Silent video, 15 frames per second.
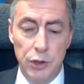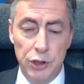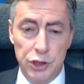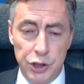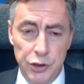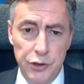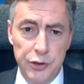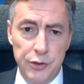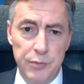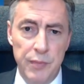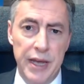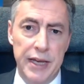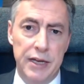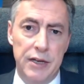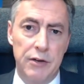which could
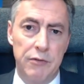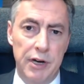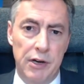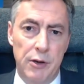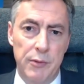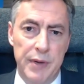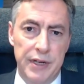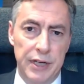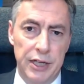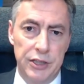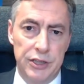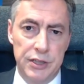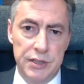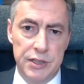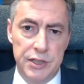make
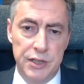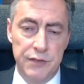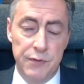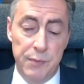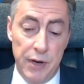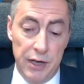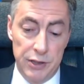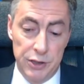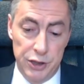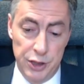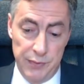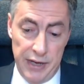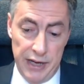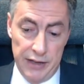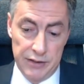recommendations to the
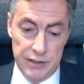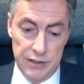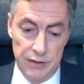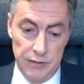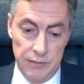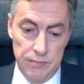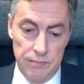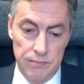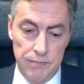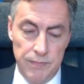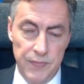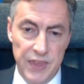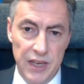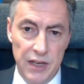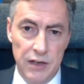Partnership Council.
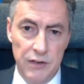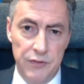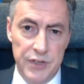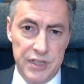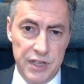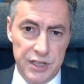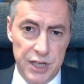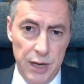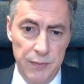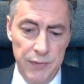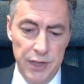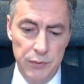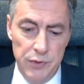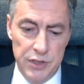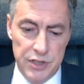This
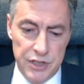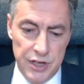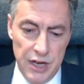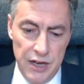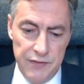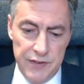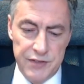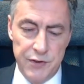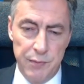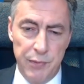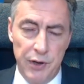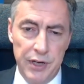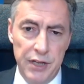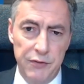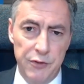assembly would serve as the
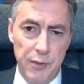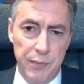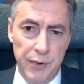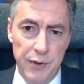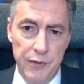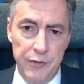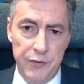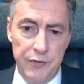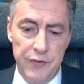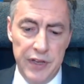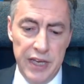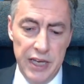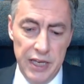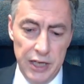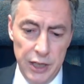body for both
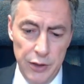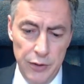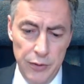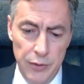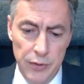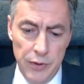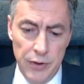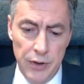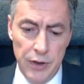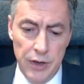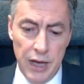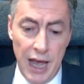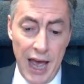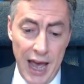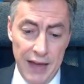the EU
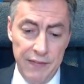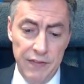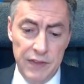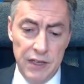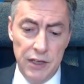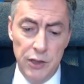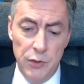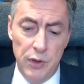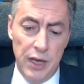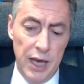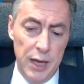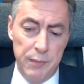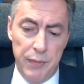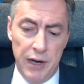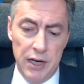and
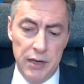UK